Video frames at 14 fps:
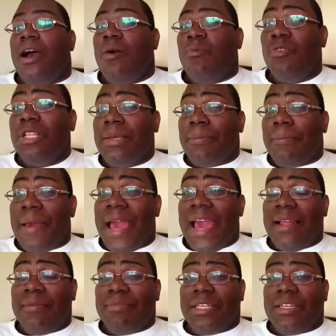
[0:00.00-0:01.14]
I'm really
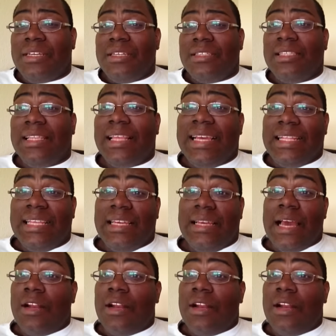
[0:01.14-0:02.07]
bad because lately,